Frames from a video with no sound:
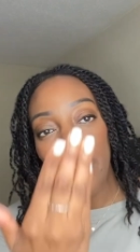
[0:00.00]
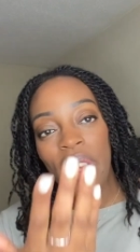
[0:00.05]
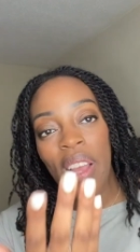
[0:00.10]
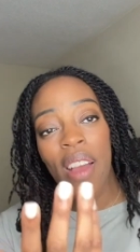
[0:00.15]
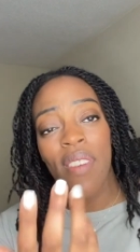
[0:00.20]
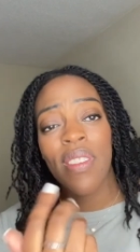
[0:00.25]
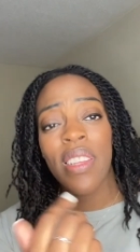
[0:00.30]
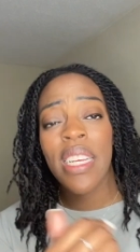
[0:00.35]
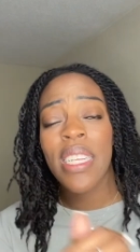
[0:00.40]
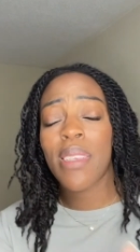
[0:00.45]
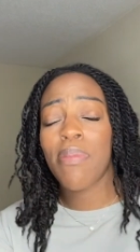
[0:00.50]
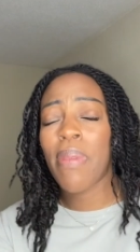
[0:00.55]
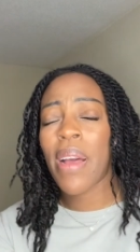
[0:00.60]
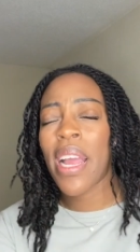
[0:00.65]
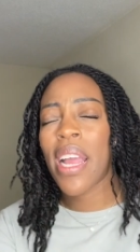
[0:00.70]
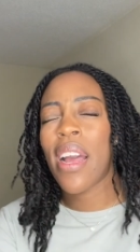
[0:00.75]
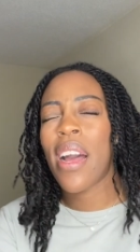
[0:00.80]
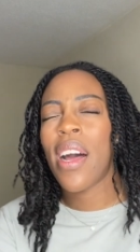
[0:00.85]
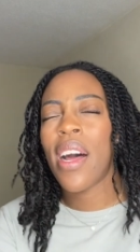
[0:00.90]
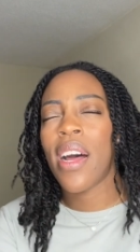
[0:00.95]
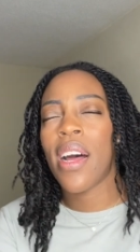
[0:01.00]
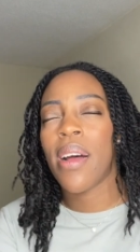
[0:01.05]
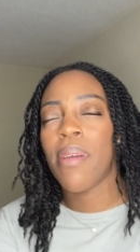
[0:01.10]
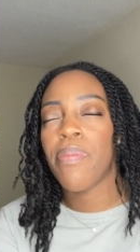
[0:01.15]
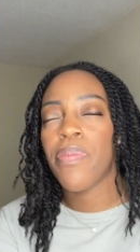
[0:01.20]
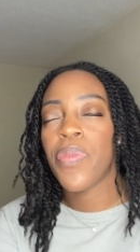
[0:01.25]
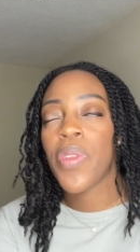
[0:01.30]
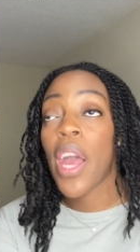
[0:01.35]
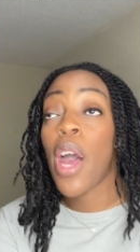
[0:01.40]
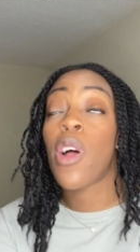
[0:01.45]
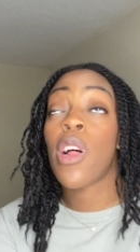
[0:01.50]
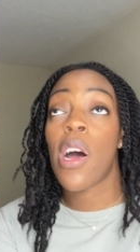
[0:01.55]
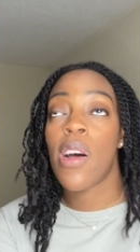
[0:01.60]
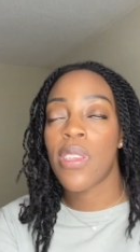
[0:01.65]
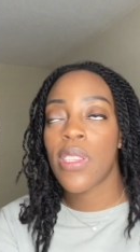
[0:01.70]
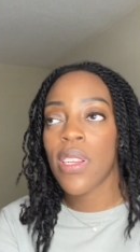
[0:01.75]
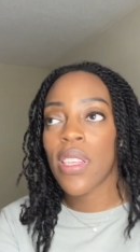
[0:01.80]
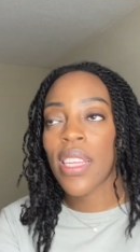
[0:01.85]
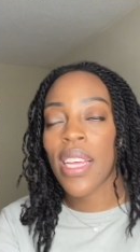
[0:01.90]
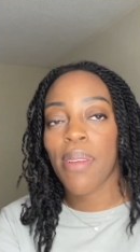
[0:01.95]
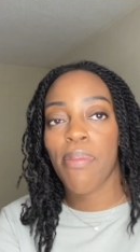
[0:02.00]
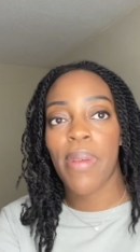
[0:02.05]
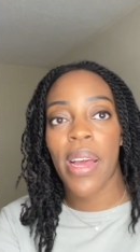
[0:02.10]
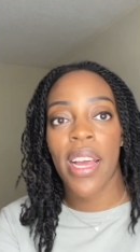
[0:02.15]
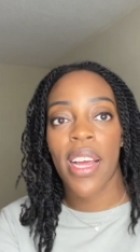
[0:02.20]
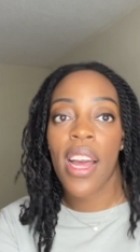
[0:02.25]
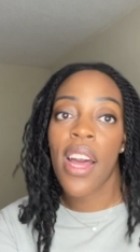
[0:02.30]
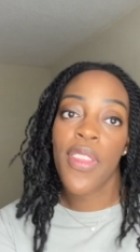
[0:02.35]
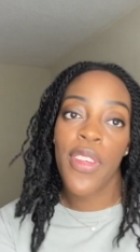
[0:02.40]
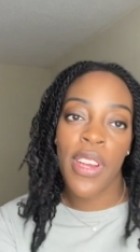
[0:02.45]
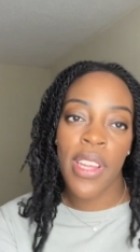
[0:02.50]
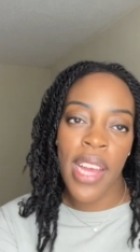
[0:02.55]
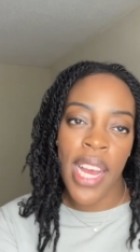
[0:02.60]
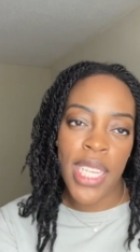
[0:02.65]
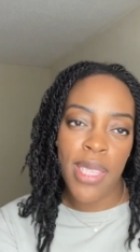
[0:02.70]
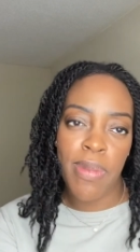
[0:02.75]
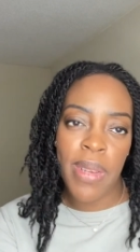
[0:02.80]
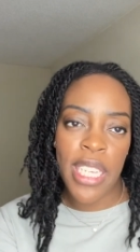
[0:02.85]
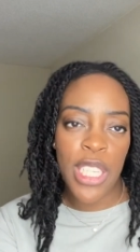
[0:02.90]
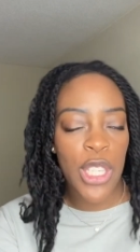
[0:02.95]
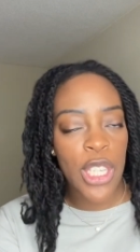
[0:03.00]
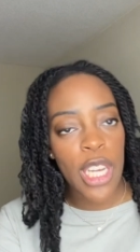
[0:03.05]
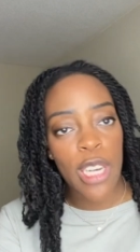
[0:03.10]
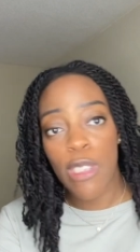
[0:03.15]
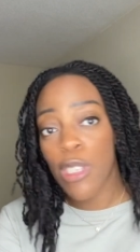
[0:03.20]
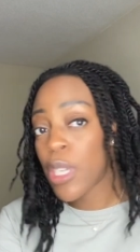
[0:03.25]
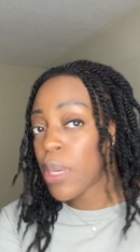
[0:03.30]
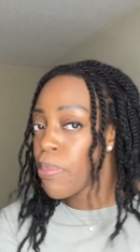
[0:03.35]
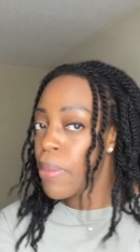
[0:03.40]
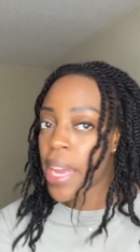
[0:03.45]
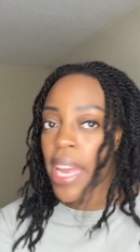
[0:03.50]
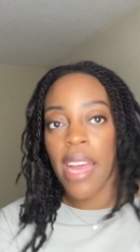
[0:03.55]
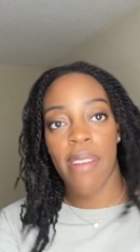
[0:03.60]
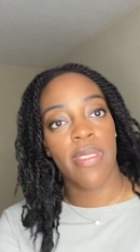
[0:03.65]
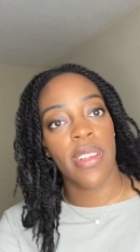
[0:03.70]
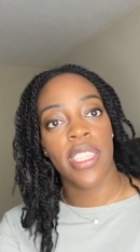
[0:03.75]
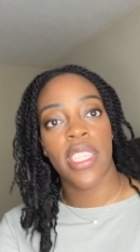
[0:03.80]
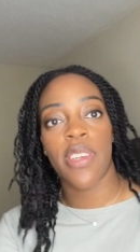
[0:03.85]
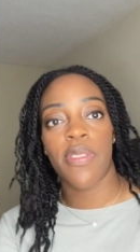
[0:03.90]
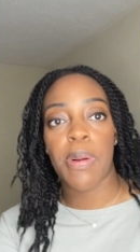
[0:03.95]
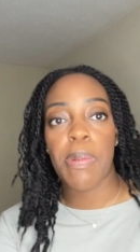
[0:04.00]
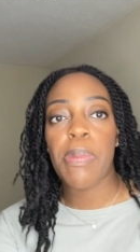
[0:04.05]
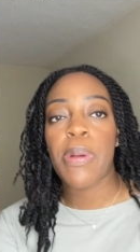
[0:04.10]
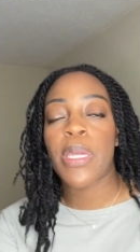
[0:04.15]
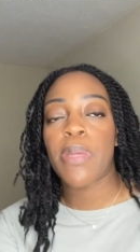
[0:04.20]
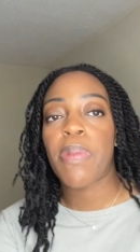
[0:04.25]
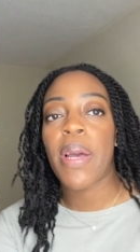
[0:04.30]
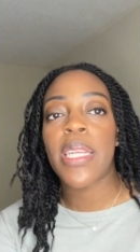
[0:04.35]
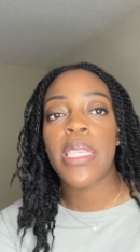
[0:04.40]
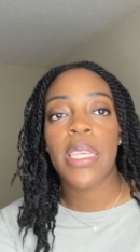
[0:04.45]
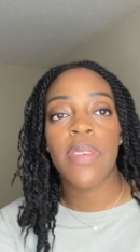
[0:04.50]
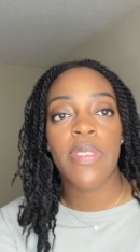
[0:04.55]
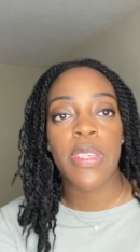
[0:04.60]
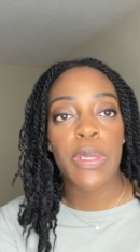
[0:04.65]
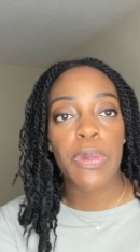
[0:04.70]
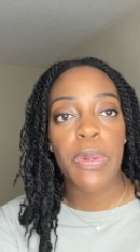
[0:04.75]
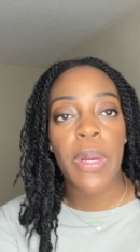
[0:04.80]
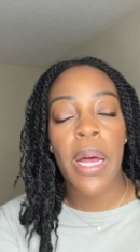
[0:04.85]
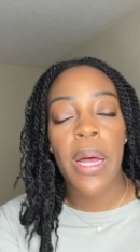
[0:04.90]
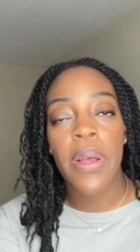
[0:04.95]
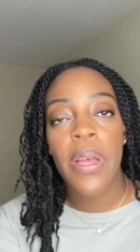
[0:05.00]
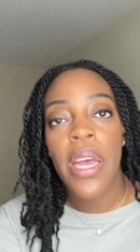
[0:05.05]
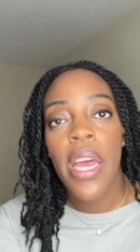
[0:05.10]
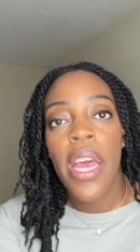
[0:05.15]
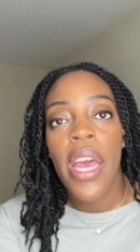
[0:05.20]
I've linked my, um, I'll also link my other class based channel. She may have a different perspective as well.